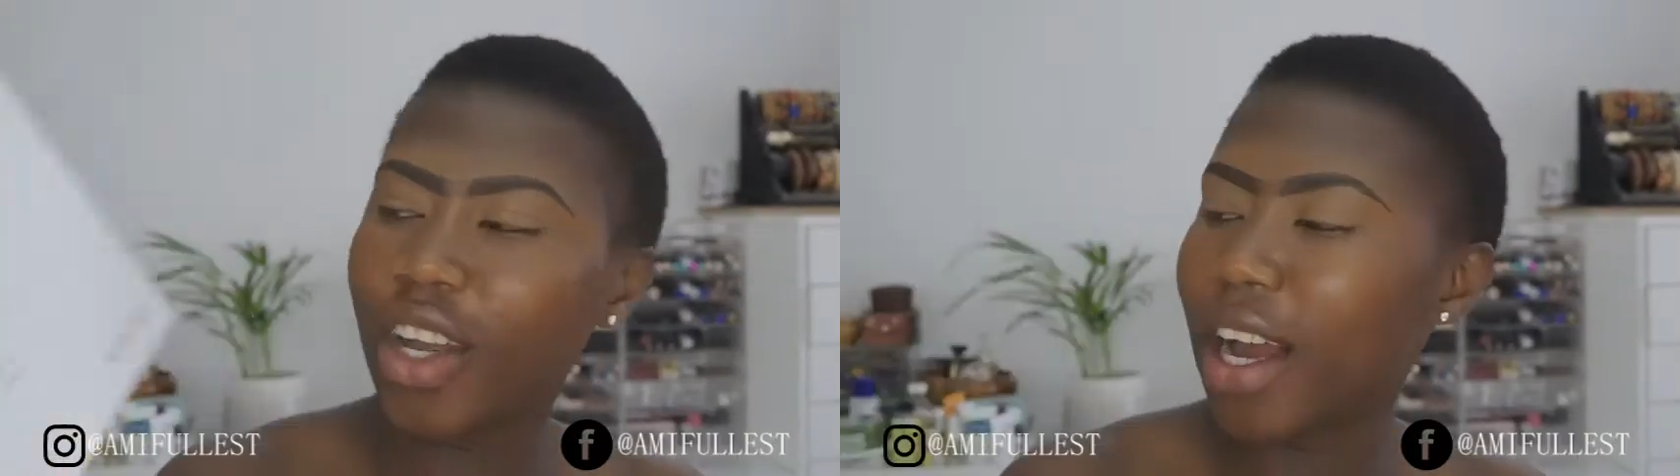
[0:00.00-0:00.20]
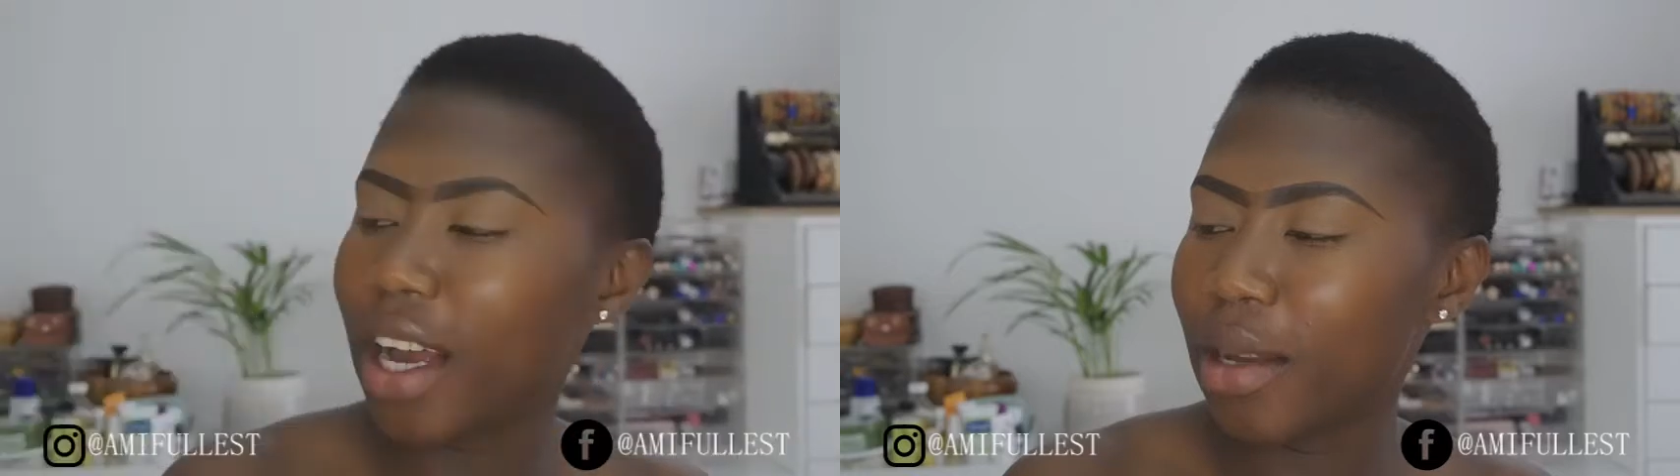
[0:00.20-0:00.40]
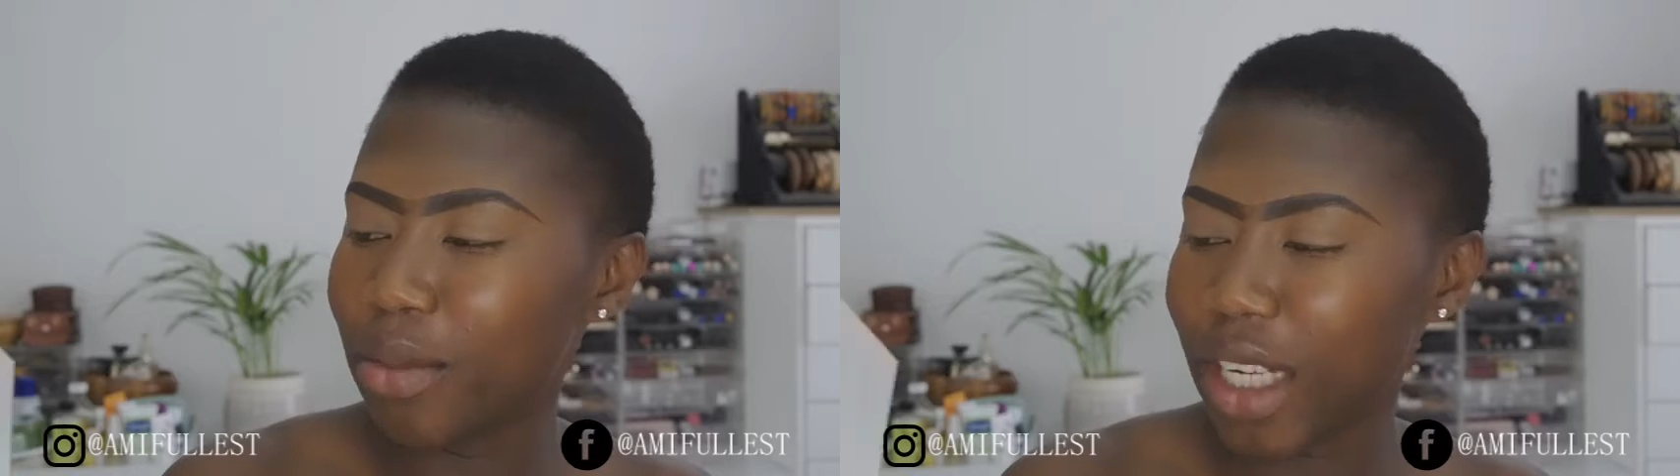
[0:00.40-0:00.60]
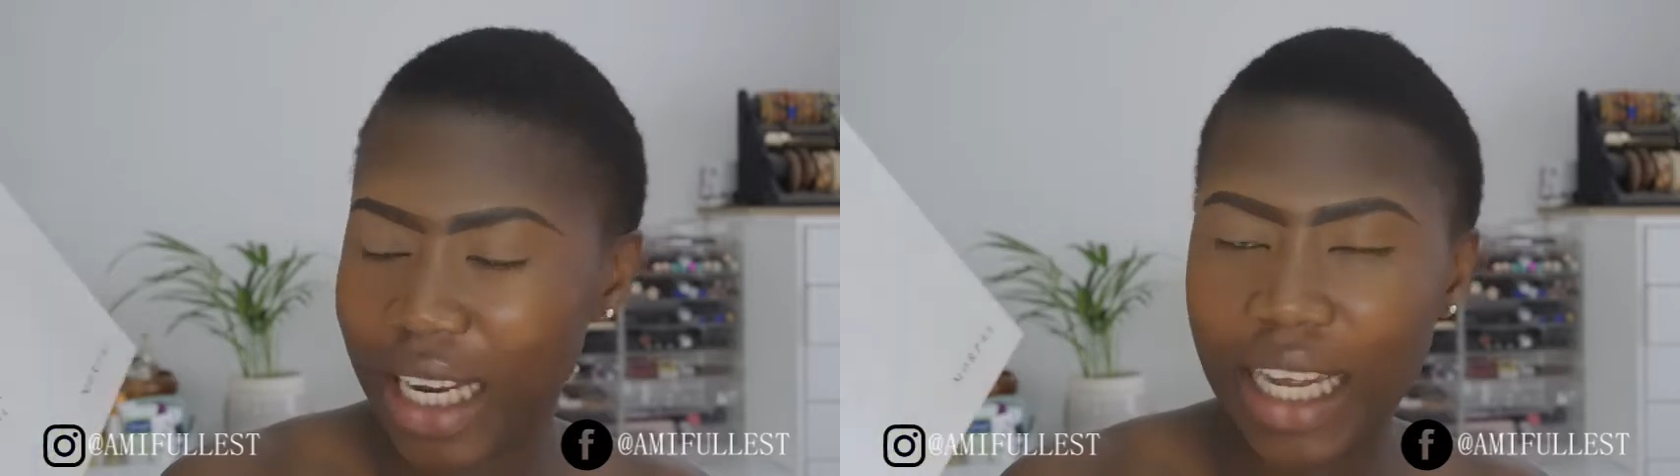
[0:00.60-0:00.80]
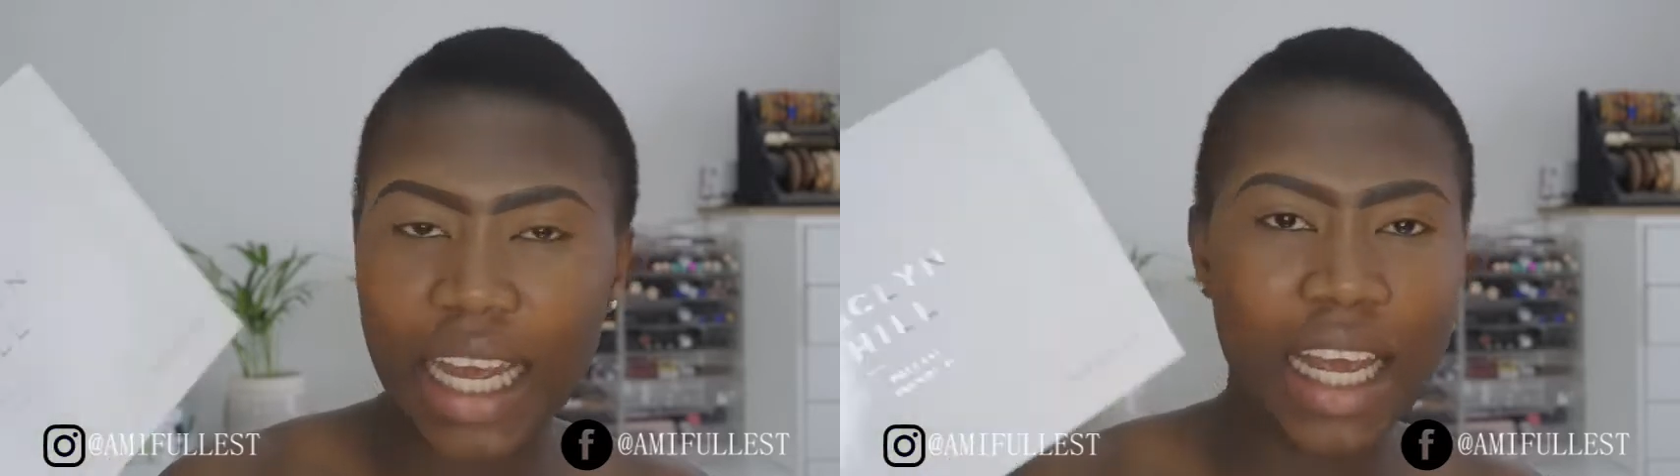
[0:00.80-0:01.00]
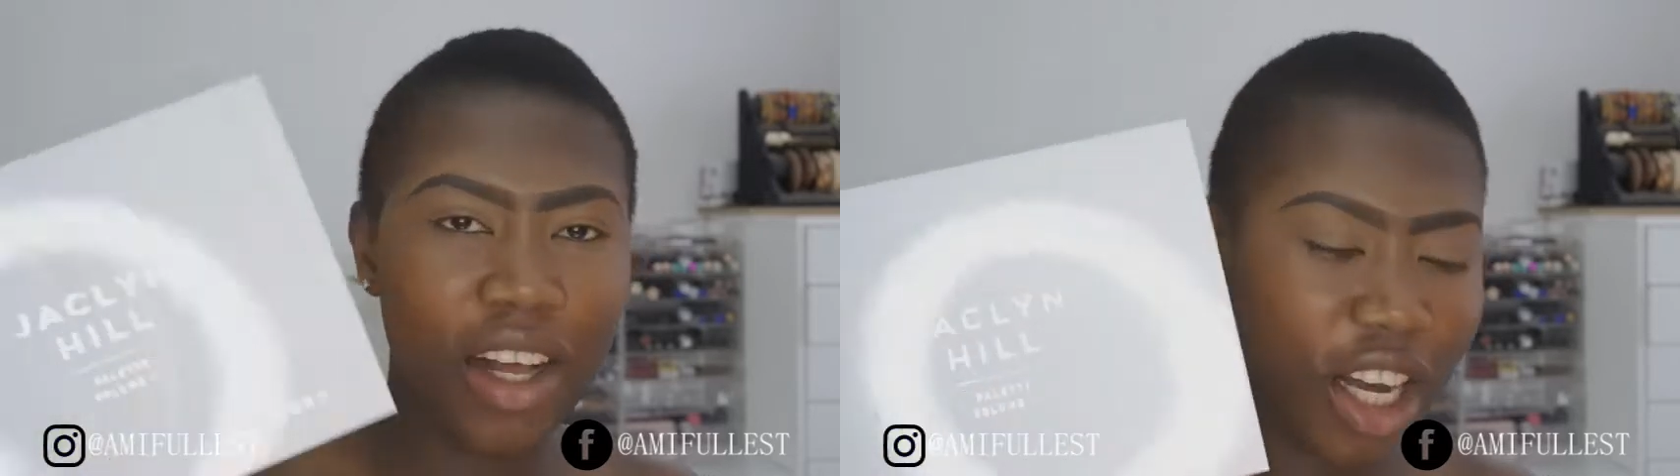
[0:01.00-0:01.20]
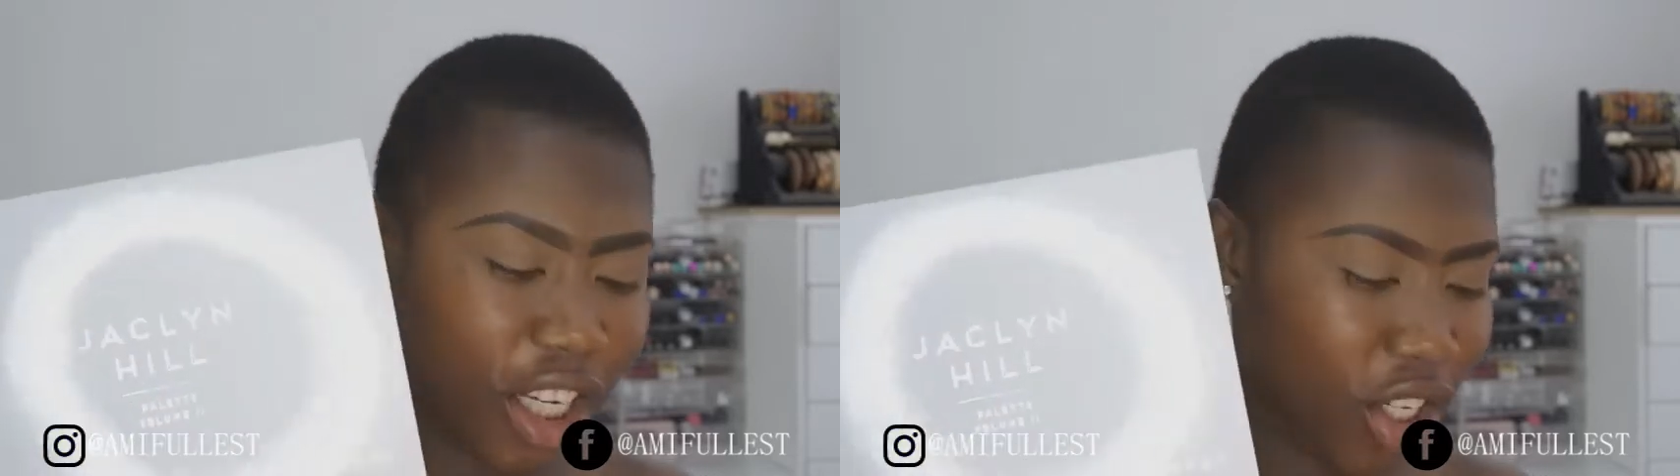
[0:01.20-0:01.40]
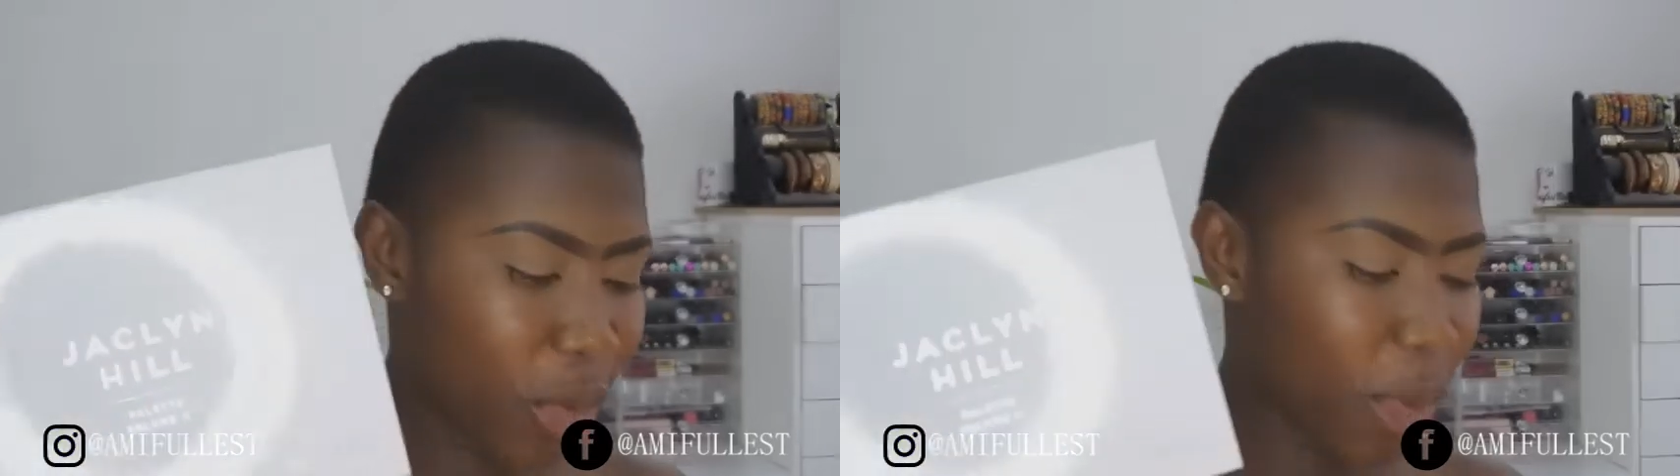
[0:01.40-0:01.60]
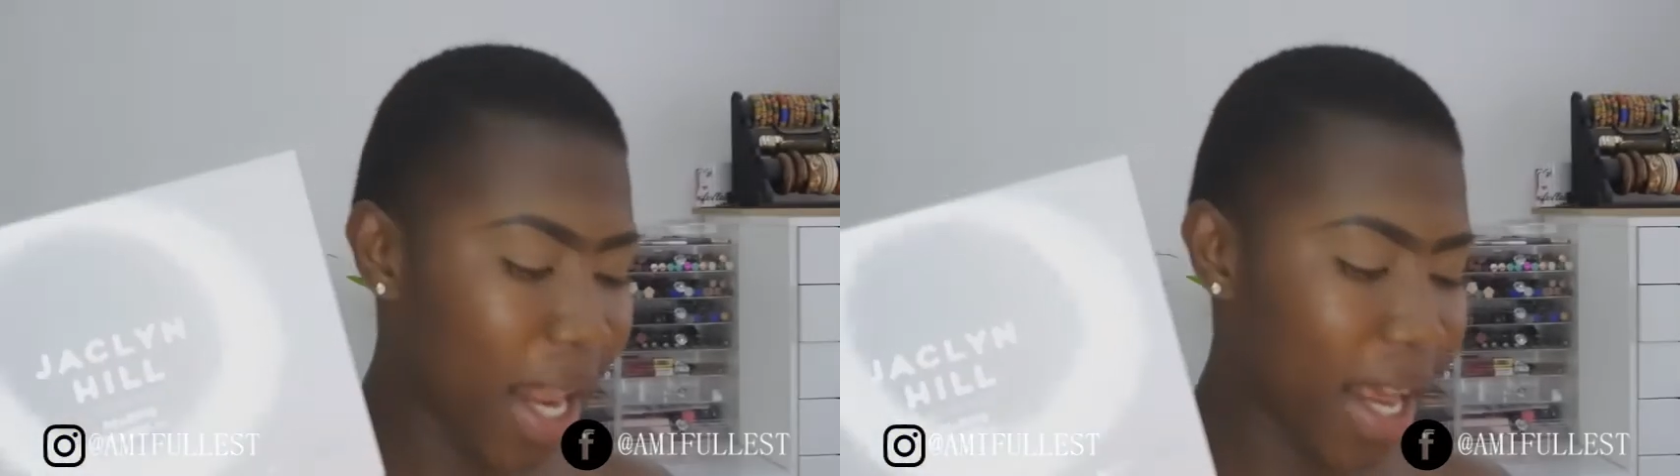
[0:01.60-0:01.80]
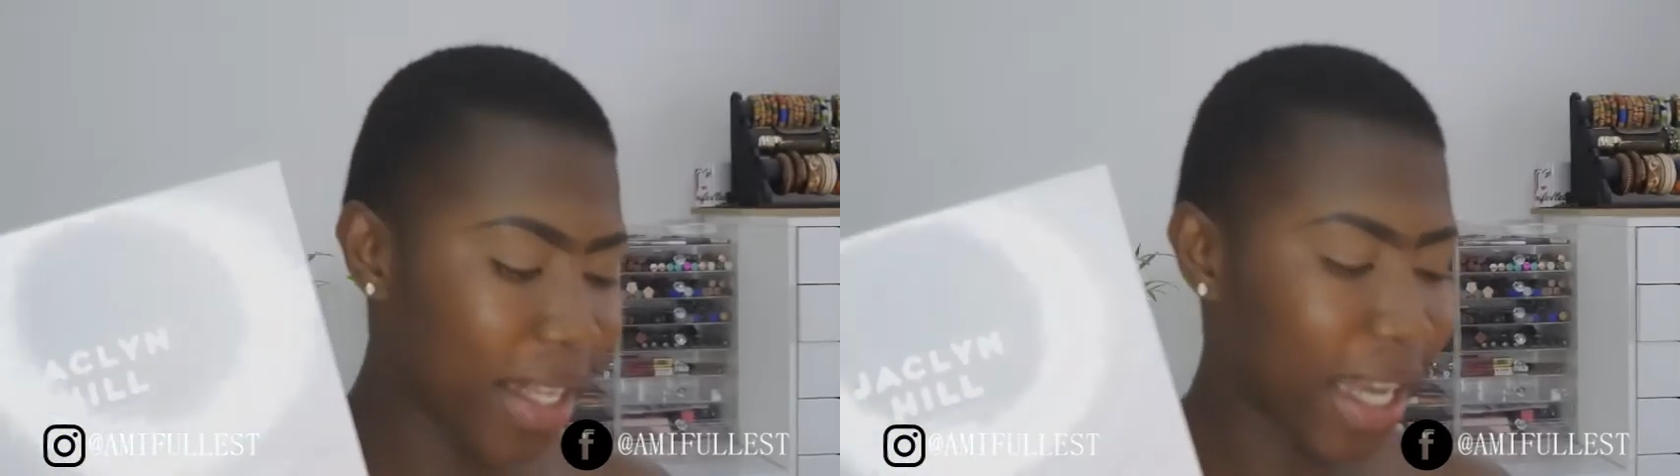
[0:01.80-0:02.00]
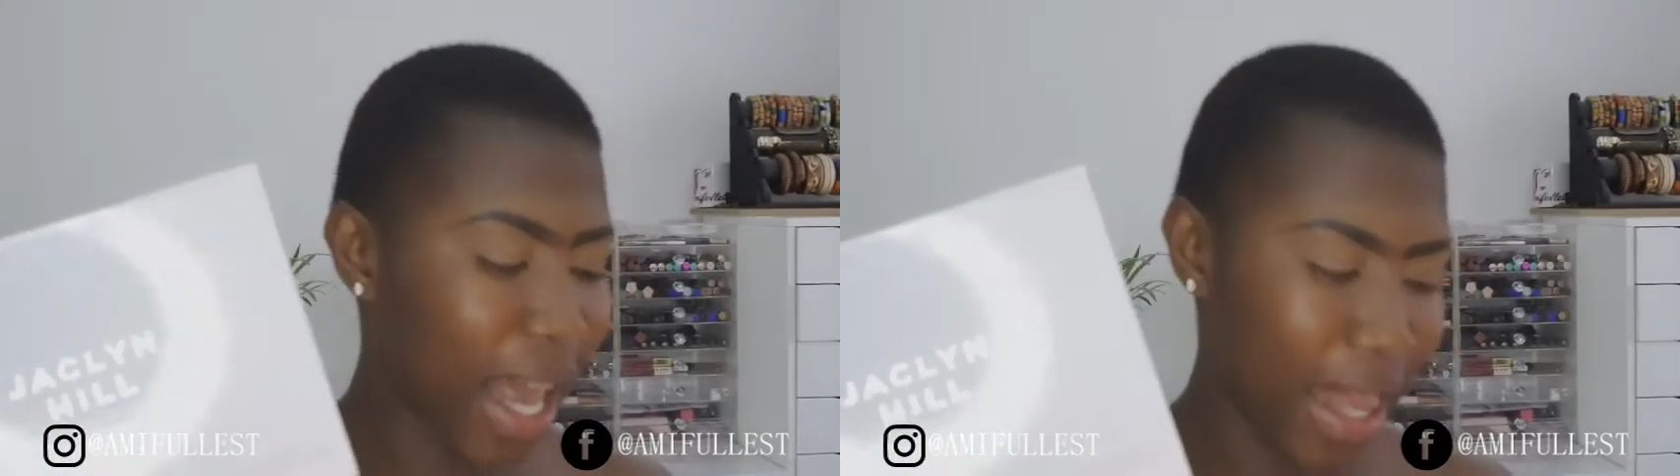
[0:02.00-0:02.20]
Jaclyn Hill eyeshadow palette